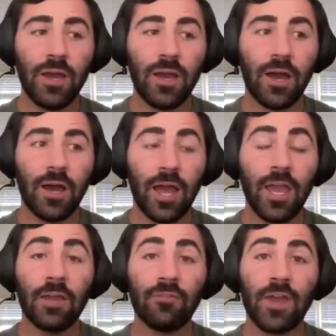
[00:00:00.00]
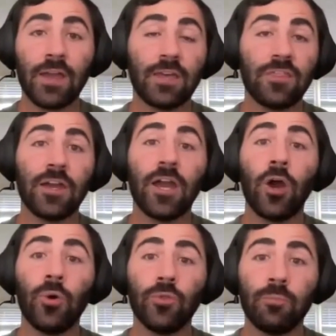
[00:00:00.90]
In fact, I think I
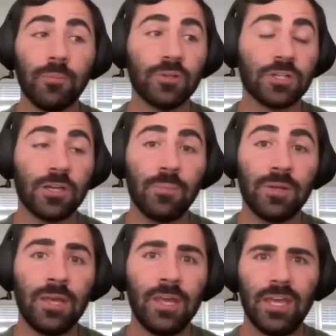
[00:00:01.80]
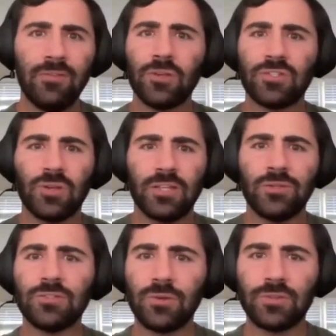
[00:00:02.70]
owe the publishing company, even though I
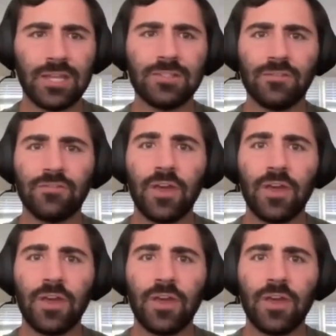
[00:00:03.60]
sold tens